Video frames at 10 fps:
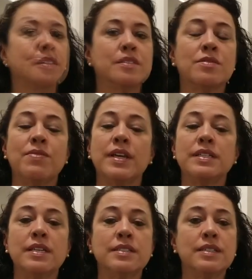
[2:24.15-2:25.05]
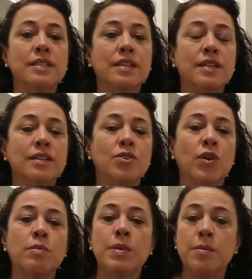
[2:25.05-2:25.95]
It's a fantastic clinic,
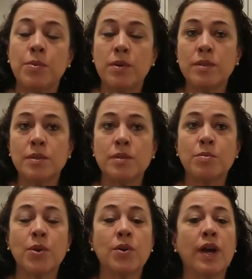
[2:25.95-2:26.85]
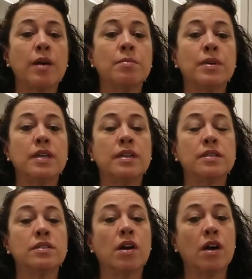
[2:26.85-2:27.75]
great people. The program
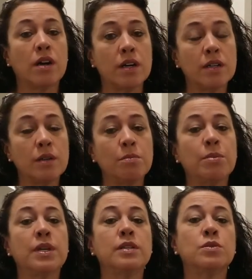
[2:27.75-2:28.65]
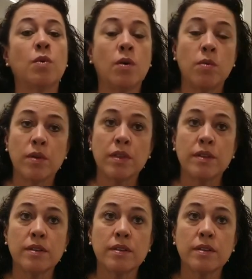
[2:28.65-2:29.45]
is hard, but it's well worth it.